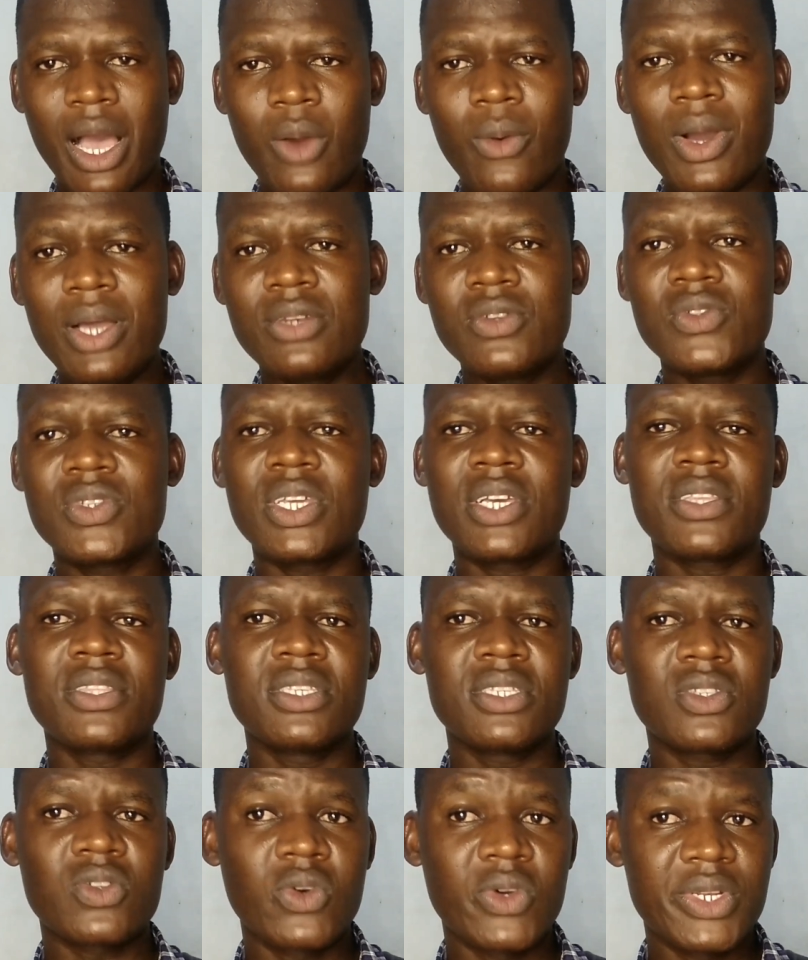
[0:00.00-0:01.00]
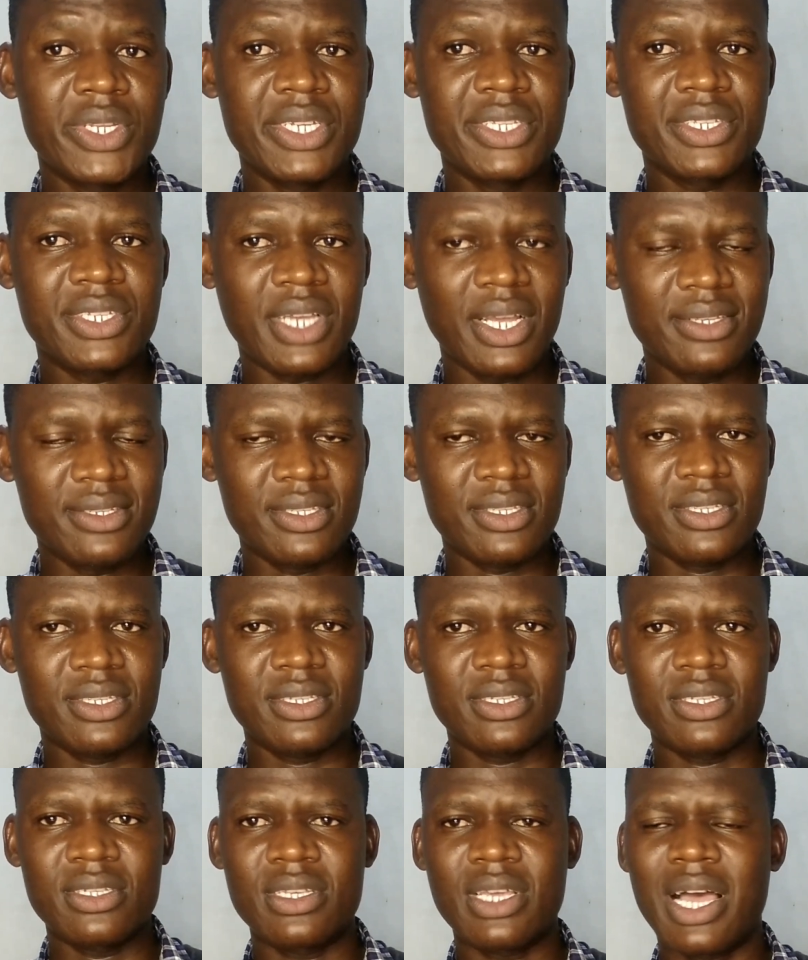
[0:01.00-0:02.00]
I want to take this golden
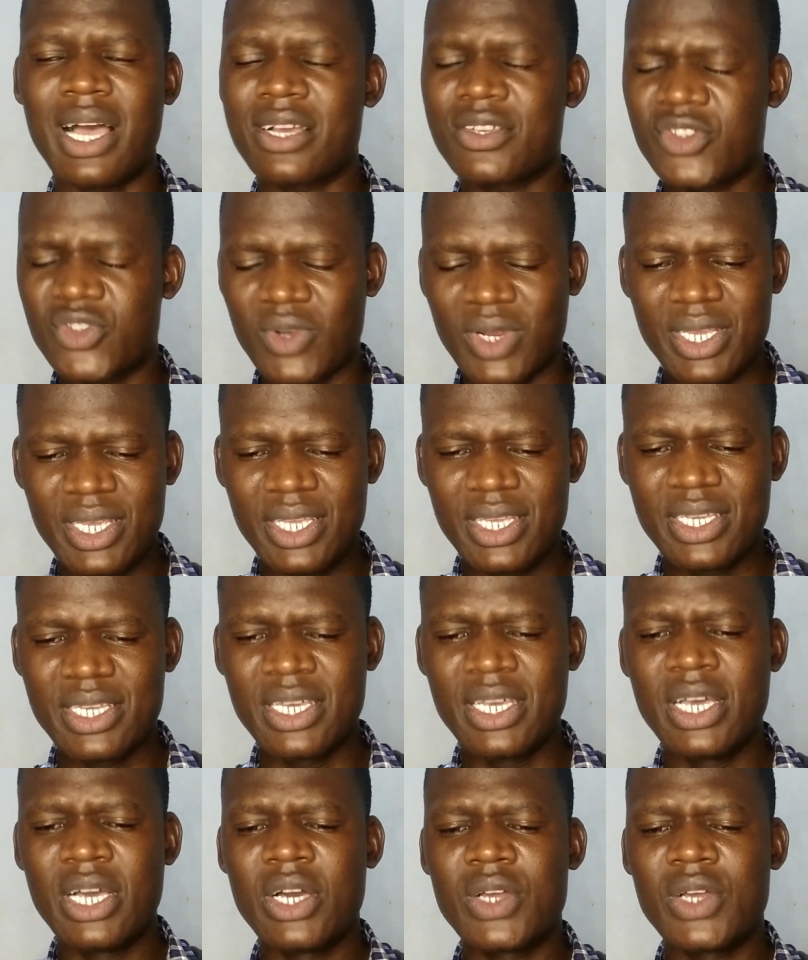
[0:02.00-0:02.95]
chance, actually,